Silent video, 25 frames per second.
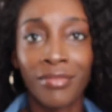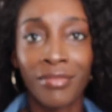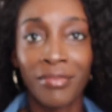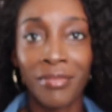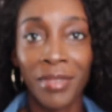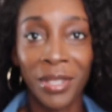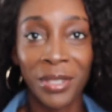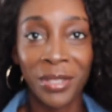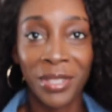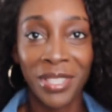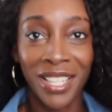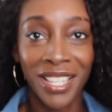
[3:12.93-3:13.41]

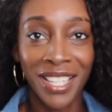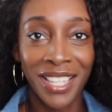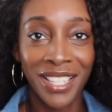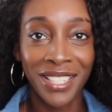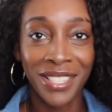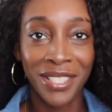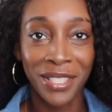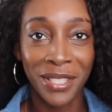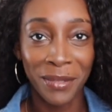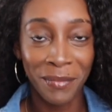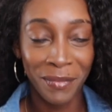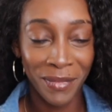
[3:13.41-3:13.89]
Make sure y'all
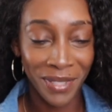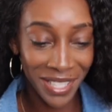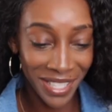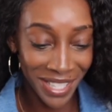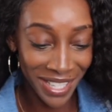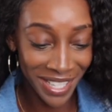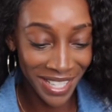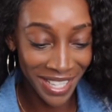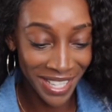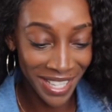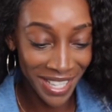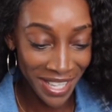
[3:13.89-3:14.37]
can't see
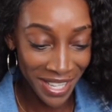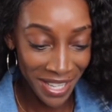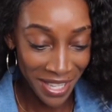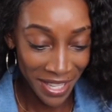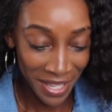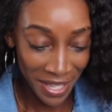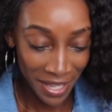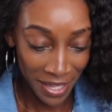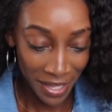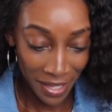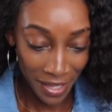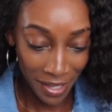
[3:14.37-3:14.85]
me.
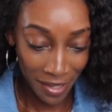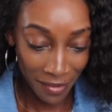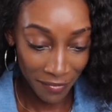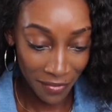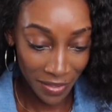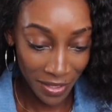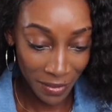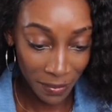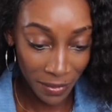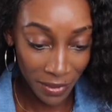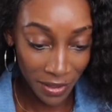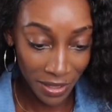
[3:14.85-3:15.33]
I'm
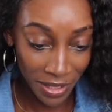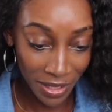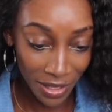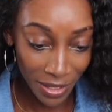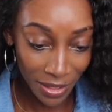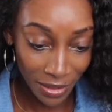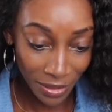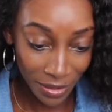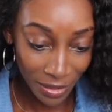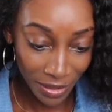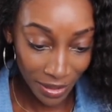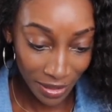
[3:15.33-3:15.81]
gonna put these
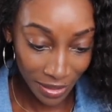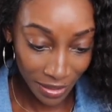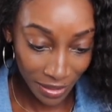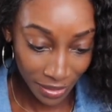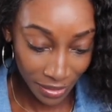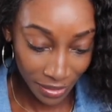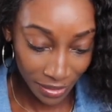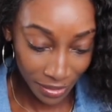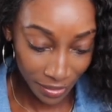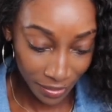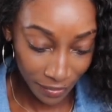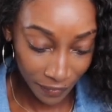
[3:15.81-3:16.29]

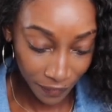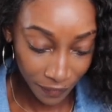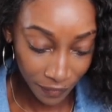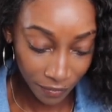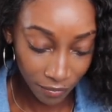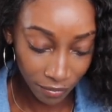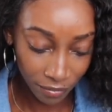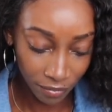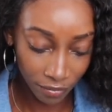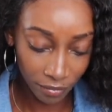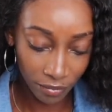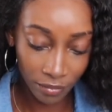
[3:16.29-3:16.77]
little
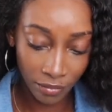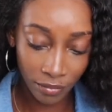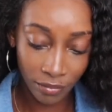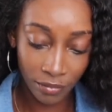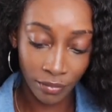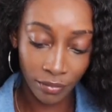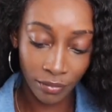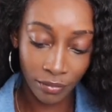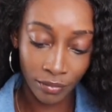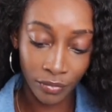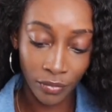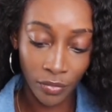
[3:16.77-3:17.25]

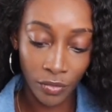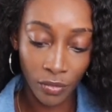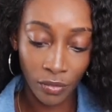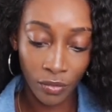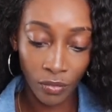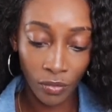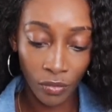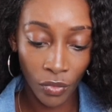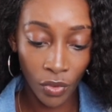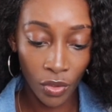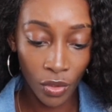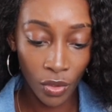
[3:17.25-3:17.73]

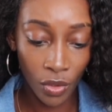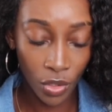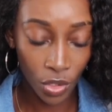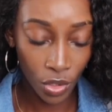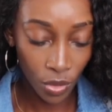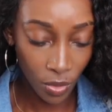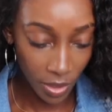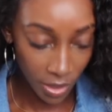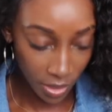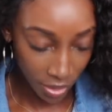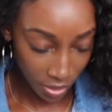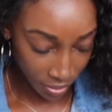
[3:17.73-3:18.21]

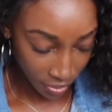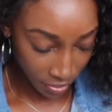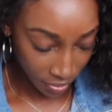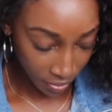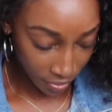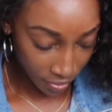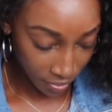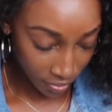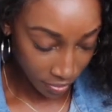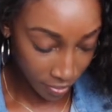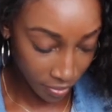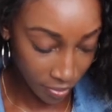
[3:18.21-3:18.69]
shorts
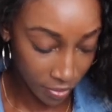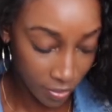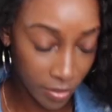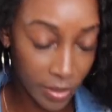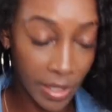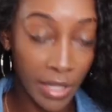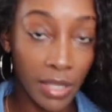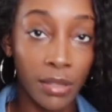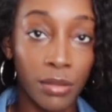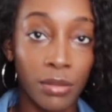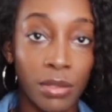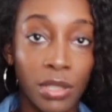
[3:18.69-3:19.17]
on,
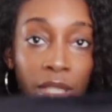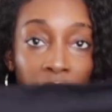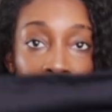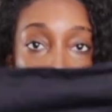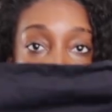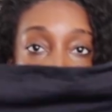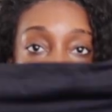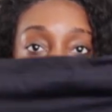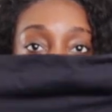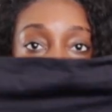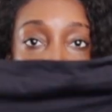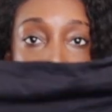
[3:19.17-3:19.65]
like little
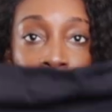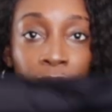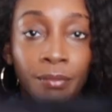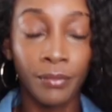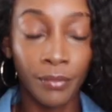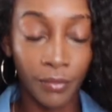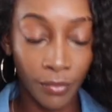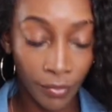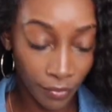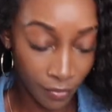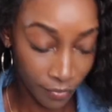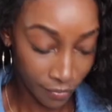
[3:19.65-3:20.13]
shaper.
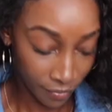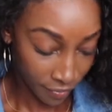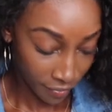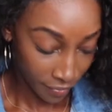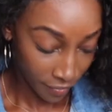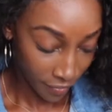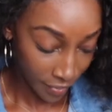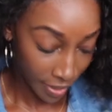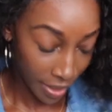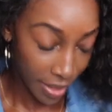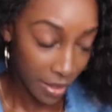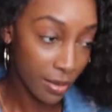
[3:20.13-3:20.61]

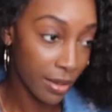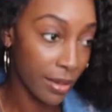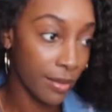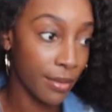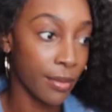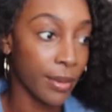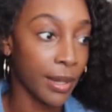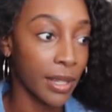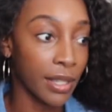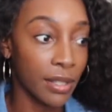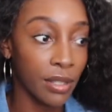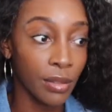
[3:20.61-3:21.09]
I don't have
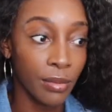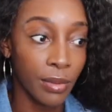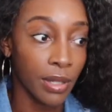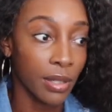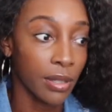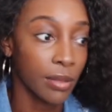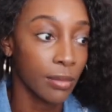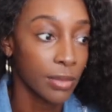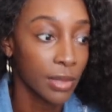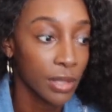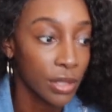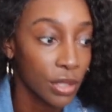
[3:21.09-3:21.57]
the right underwear
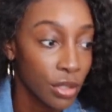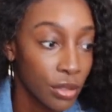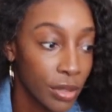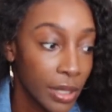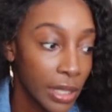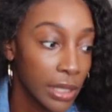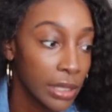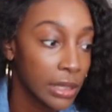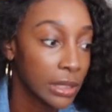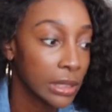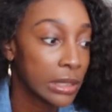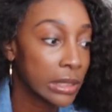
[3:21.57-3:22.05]
on this
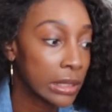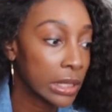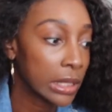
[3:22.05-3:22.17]
dress,